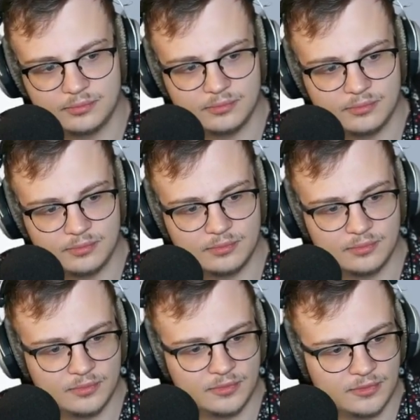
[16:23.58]

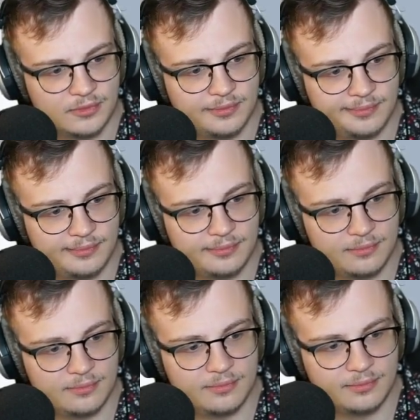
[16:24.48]

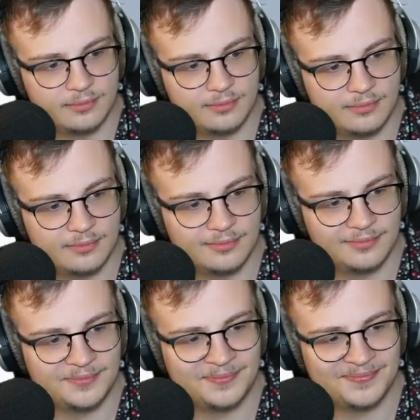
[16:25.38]

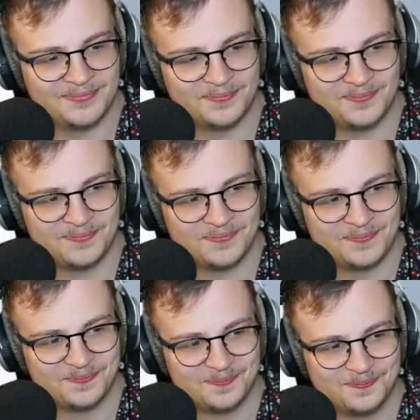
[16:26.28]

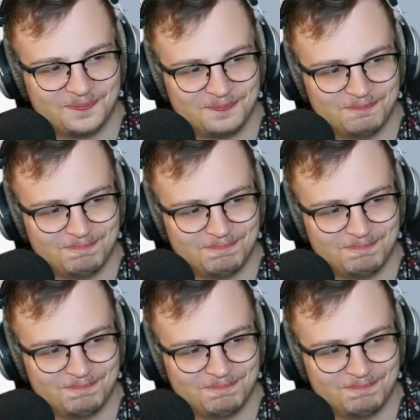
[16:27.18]
Nobody speaks.